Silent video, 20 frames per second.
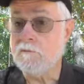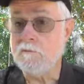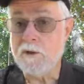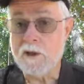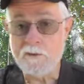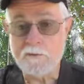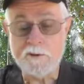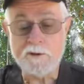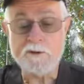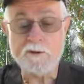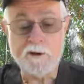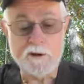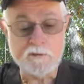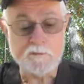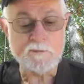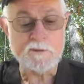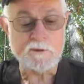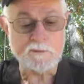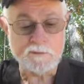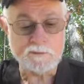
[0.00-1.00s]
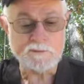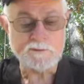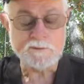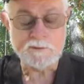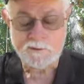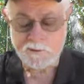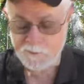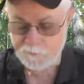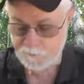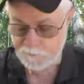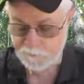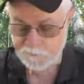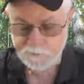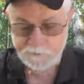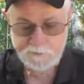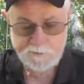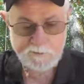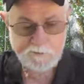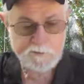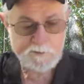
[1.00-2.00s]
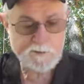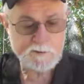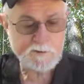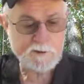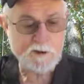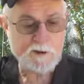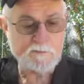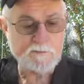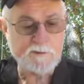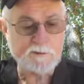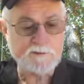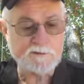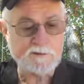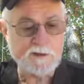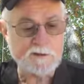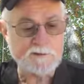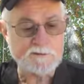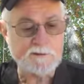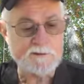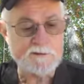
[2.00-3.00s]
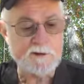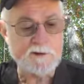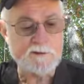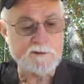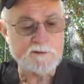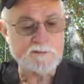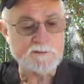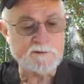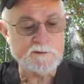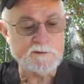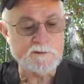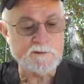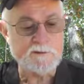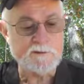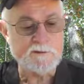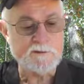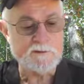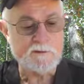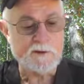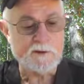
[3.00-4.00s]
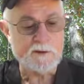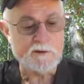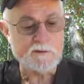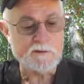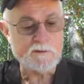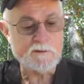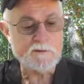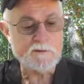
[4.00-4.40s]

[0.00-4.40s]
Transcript: Maybe compost, yep. Compost has a tendency to do that.